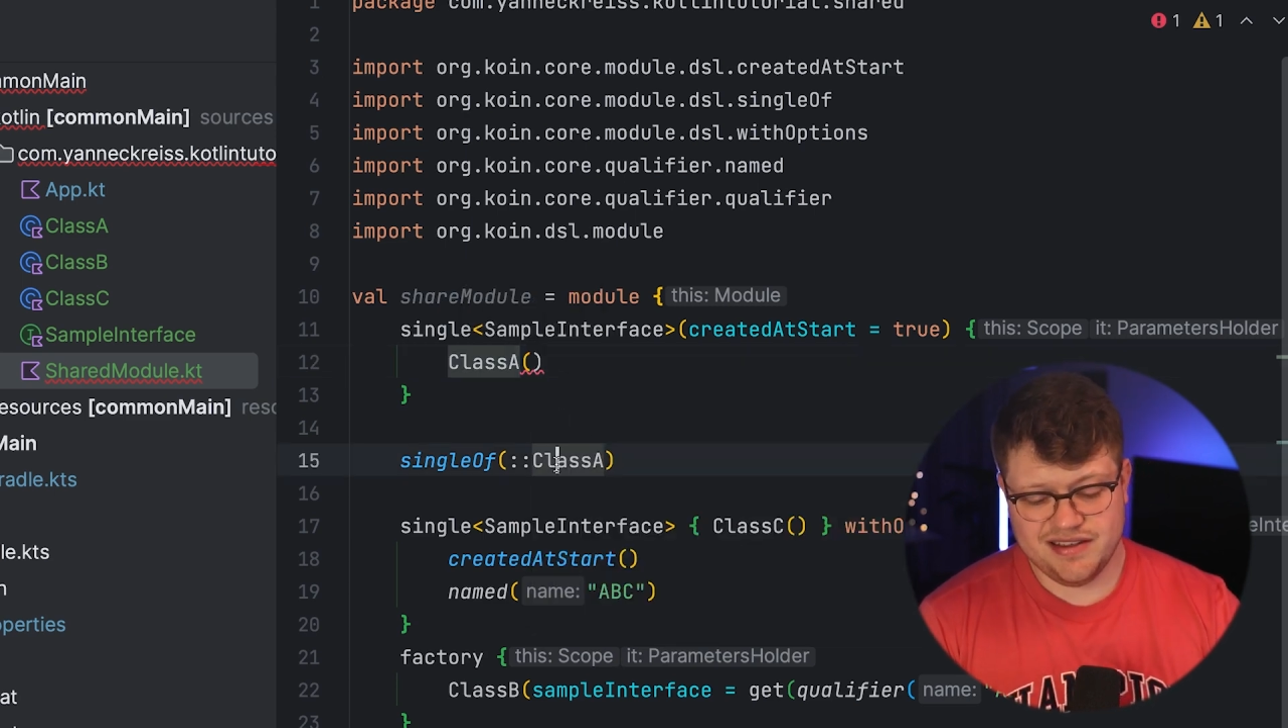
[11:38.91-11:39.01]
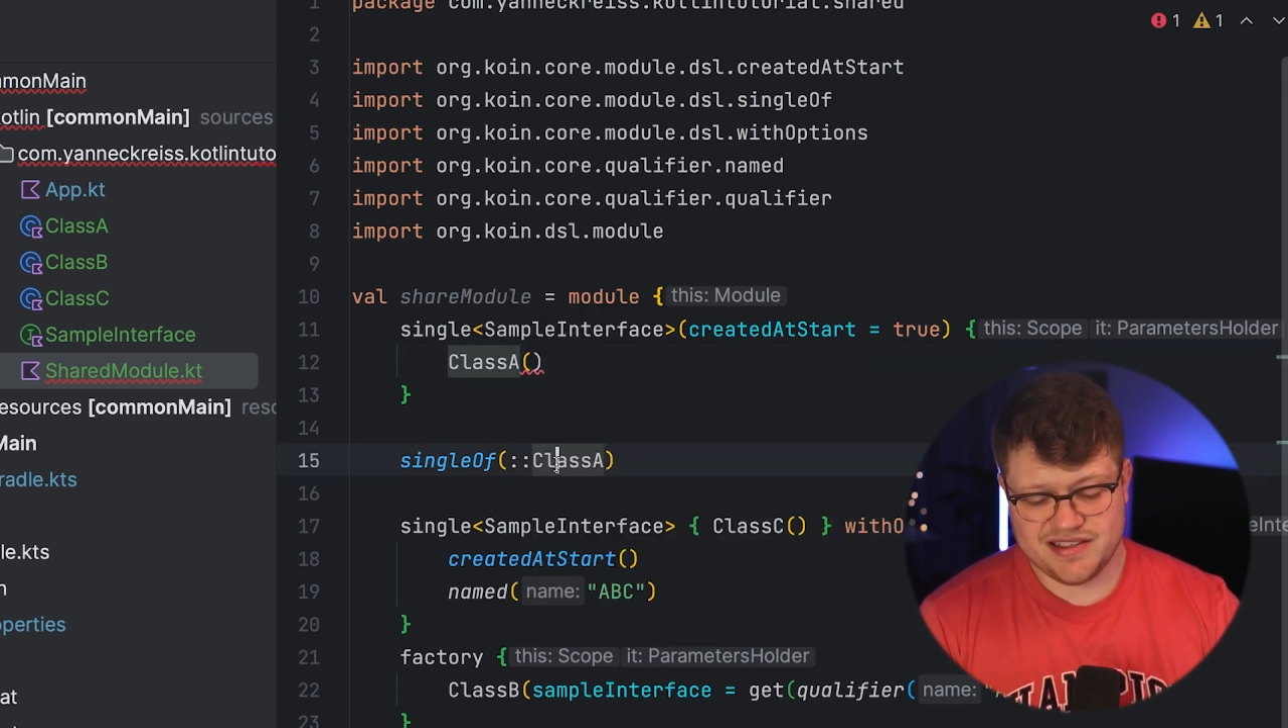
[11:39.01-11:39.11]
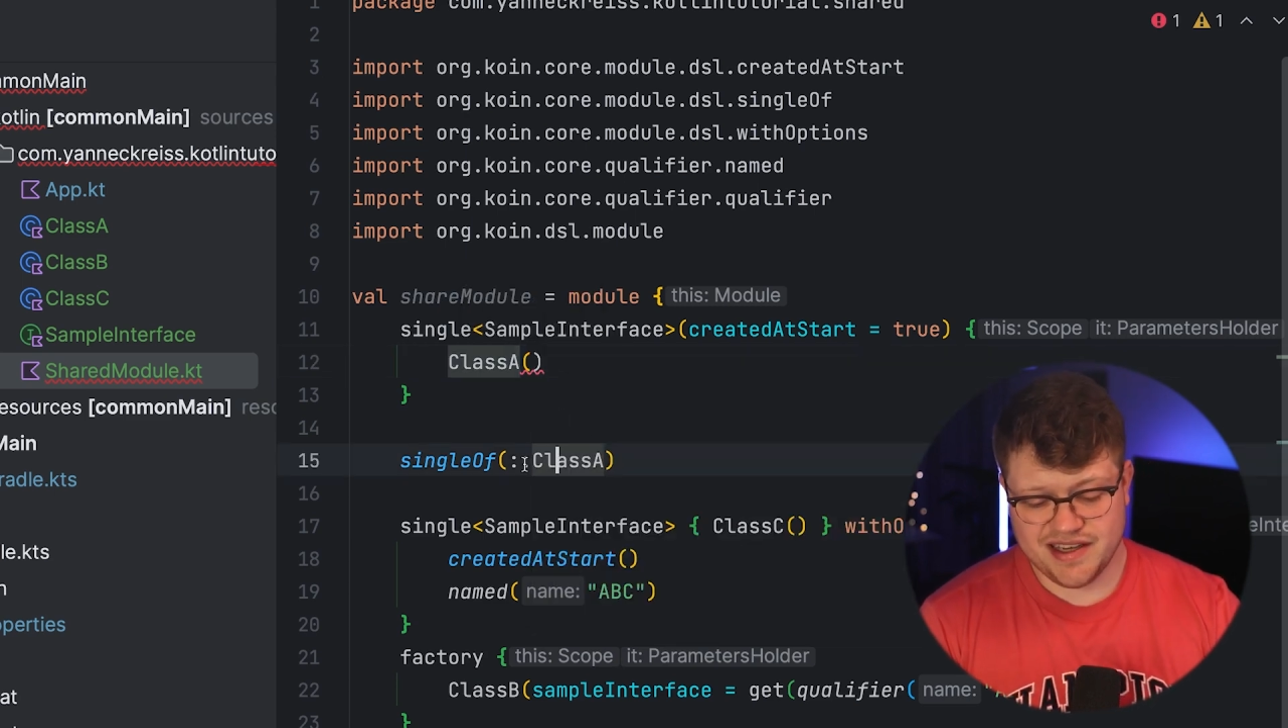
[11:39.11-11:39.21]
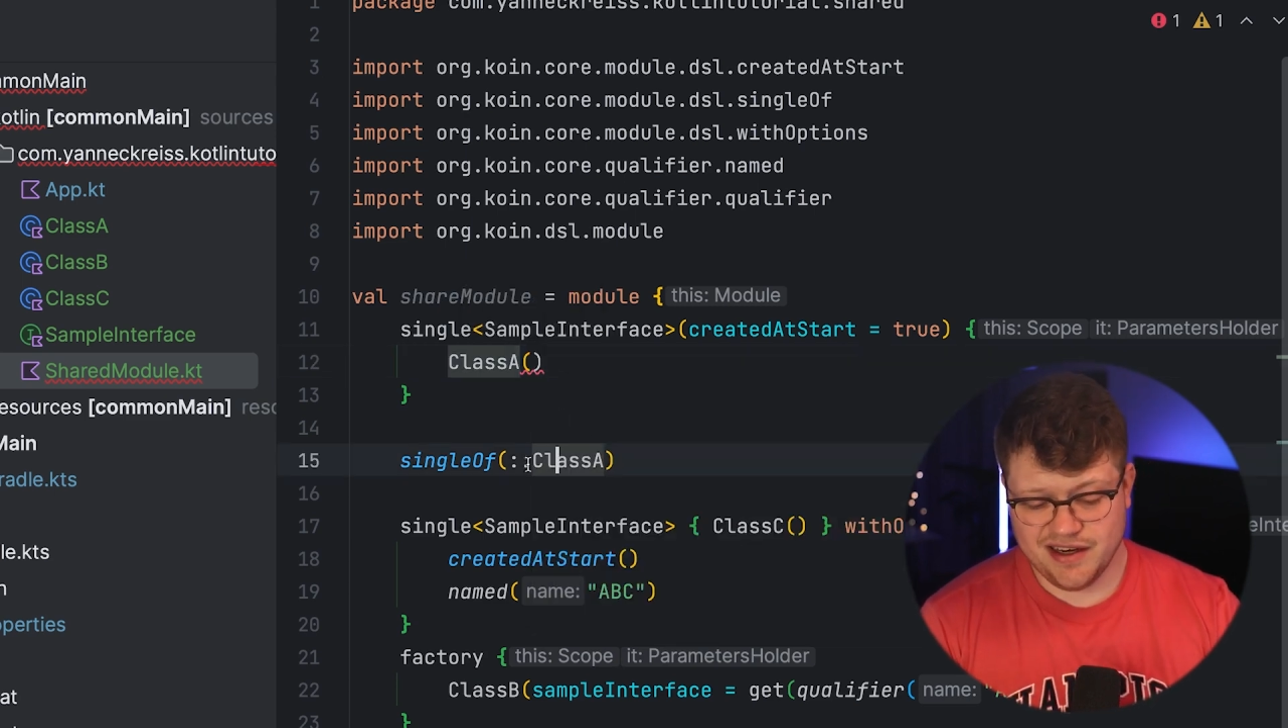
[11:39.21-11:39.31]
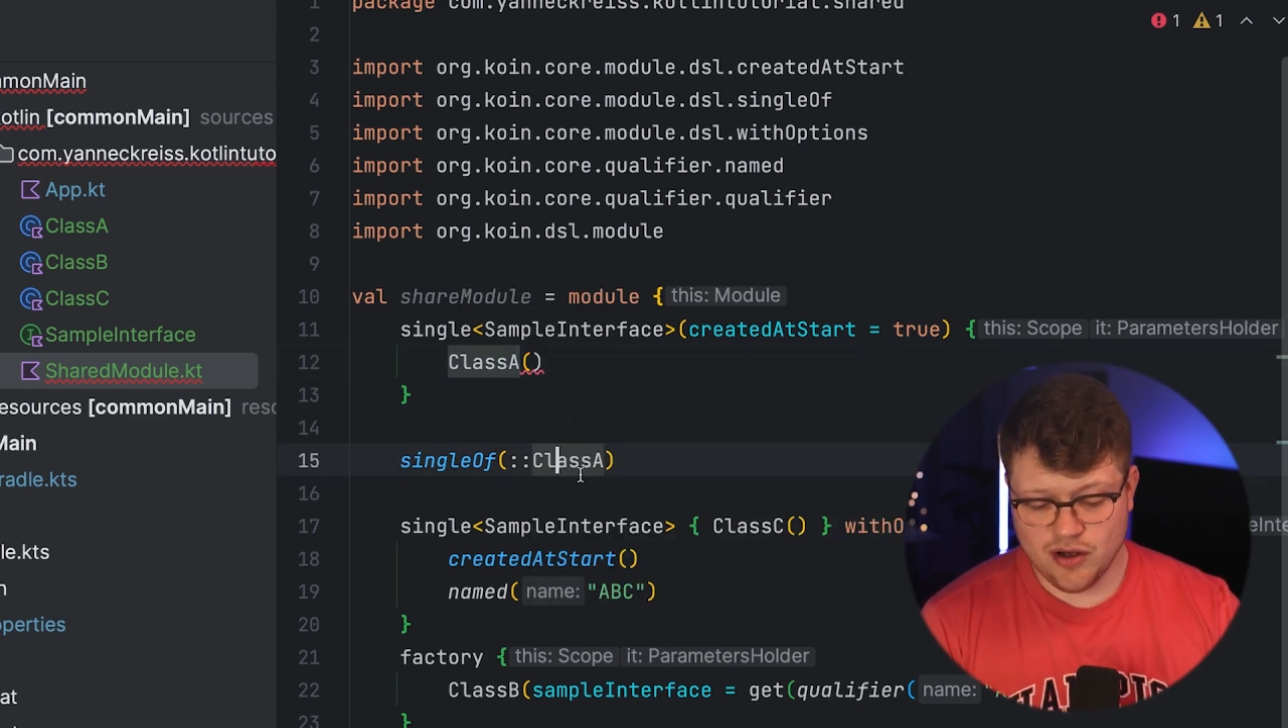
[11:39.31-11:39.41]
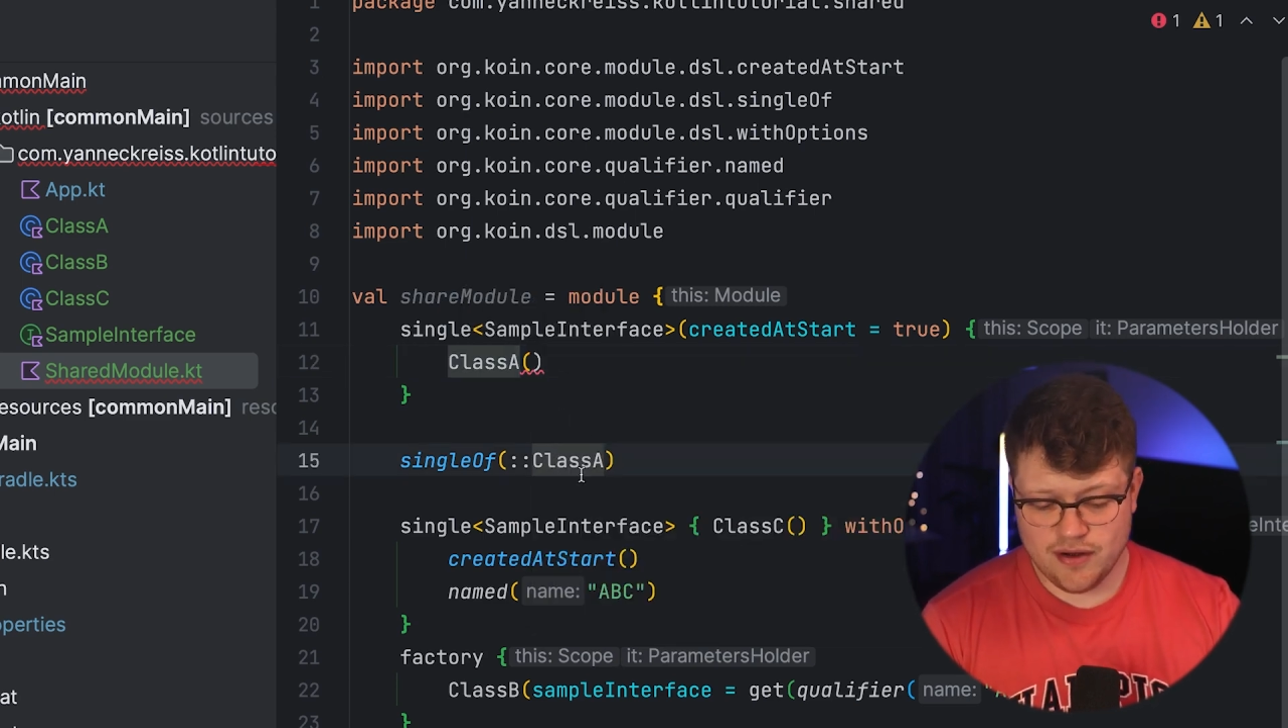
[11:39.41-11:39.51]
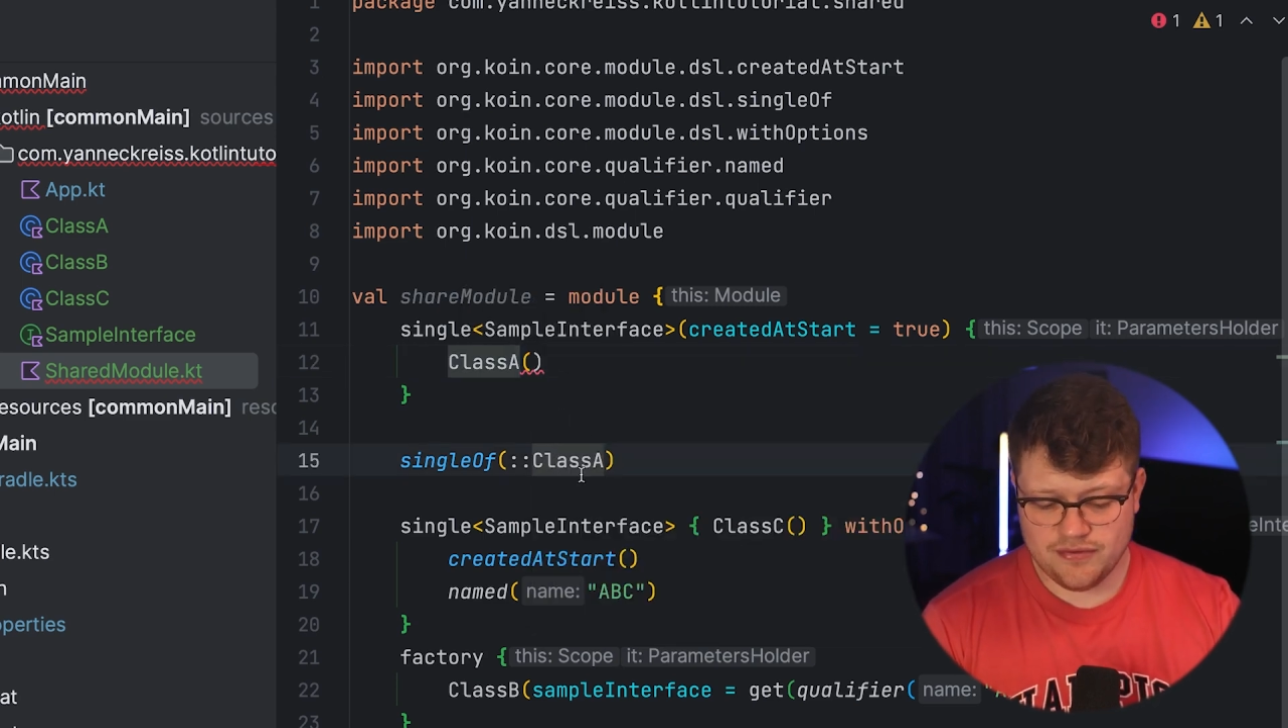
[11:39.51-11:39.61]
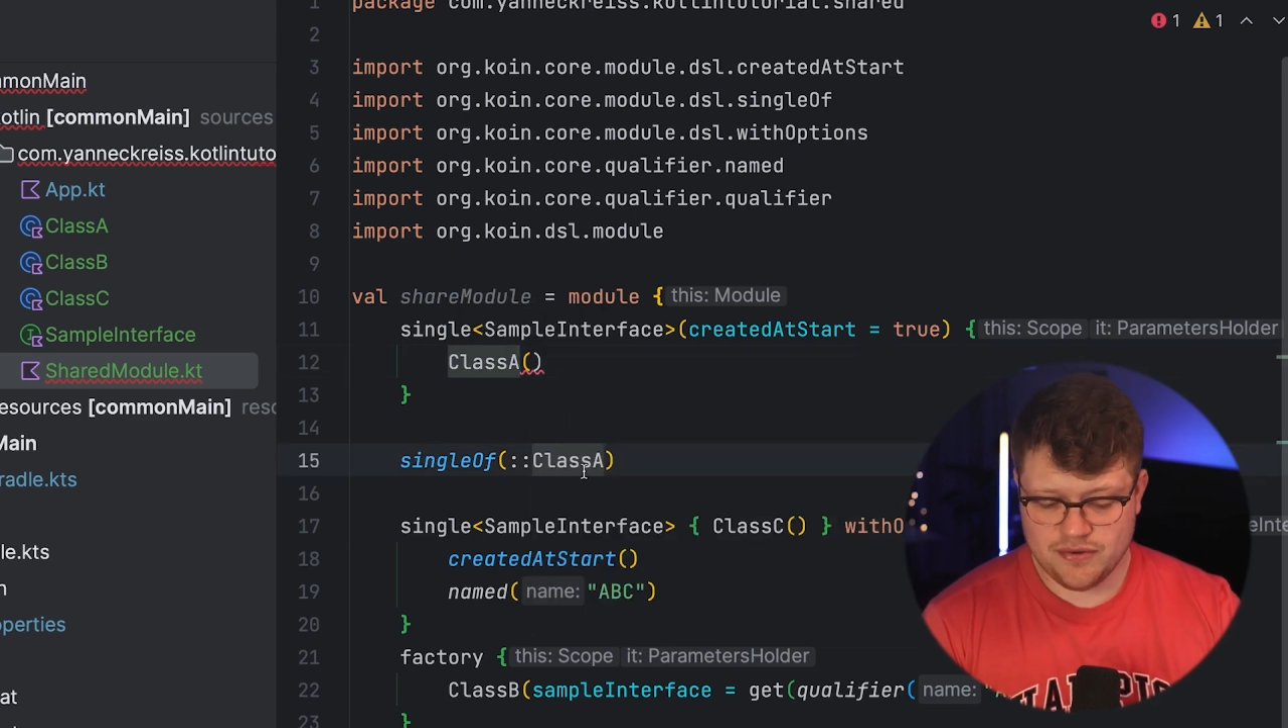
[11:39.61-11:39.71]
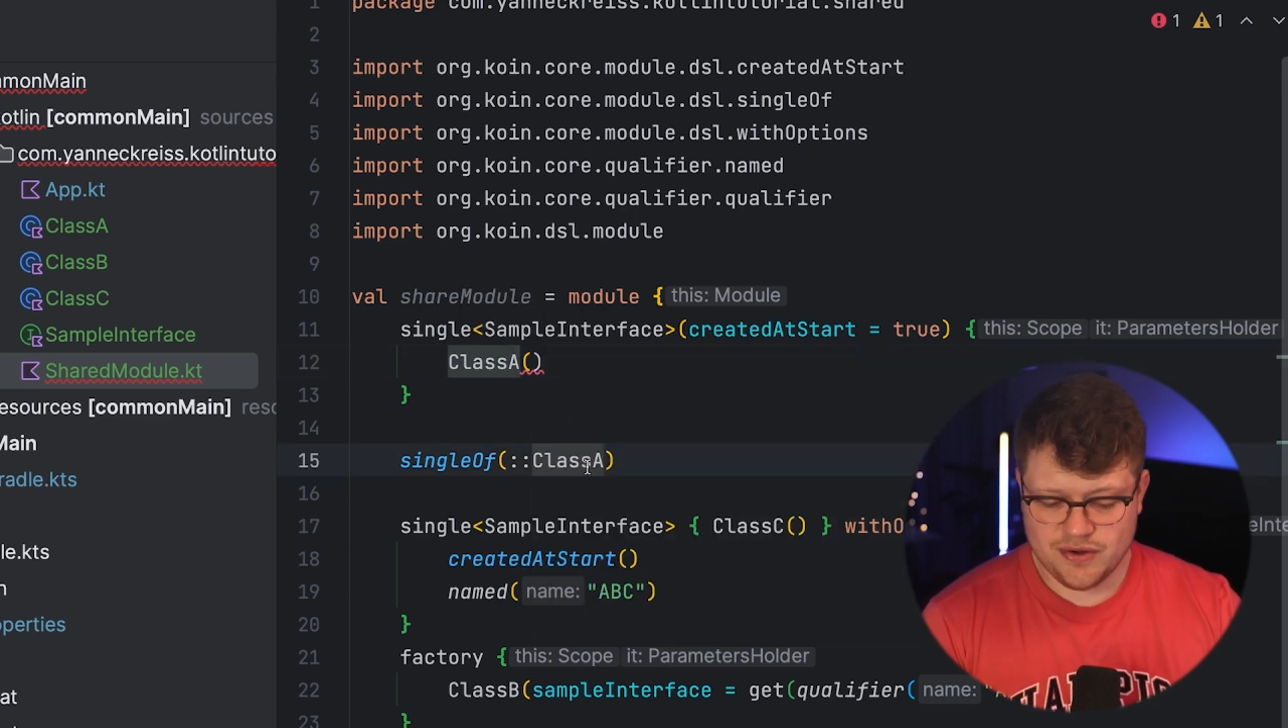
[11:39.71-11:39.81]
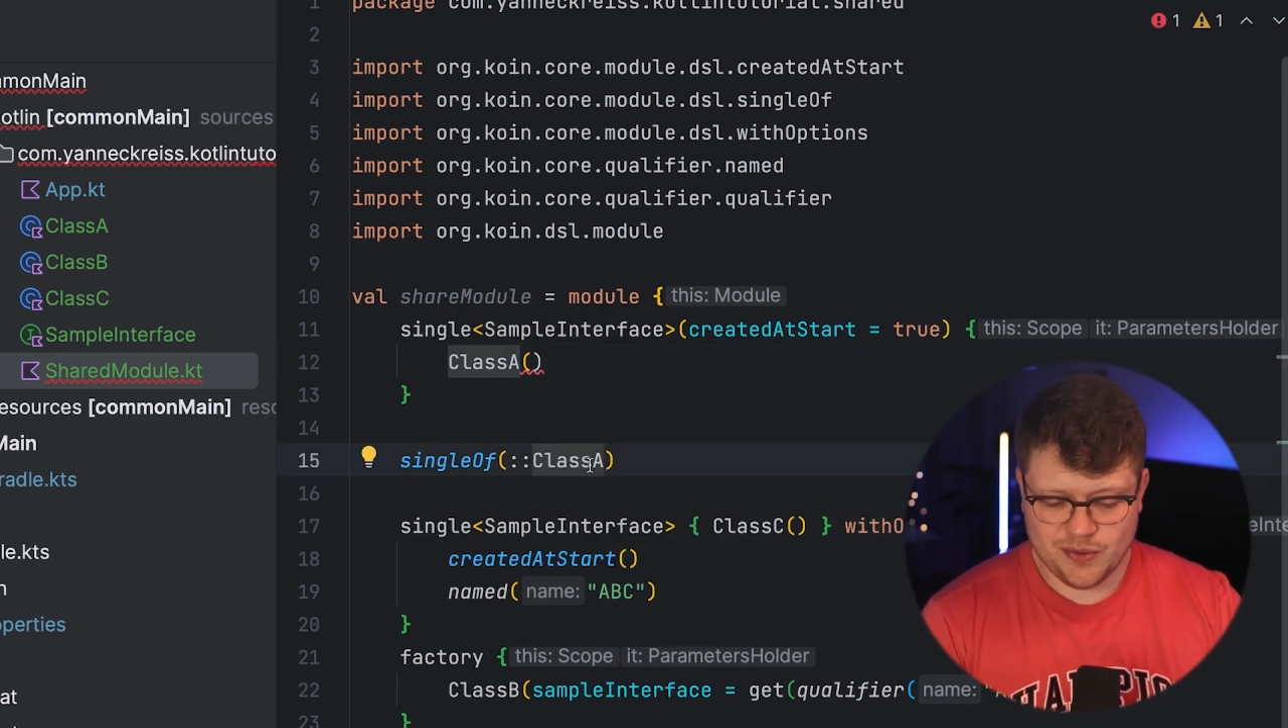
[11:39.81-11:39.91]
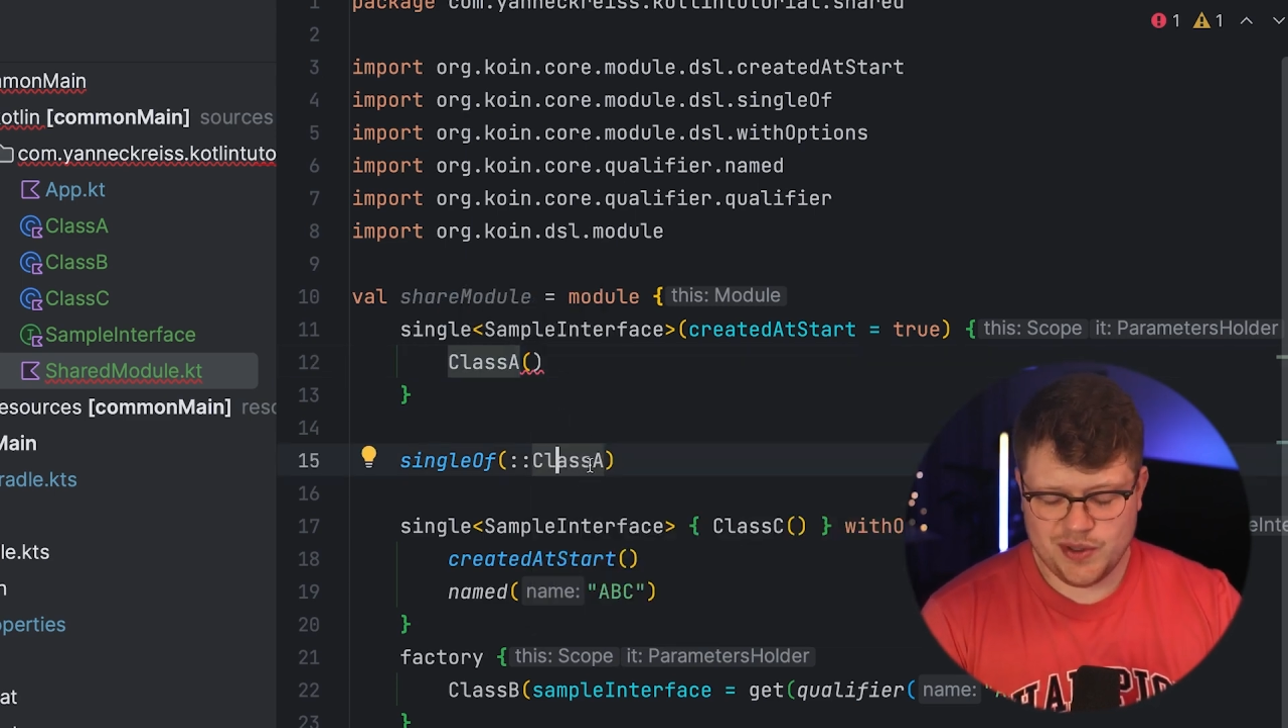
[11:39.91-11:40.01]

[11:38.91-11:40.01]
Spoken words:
the single off,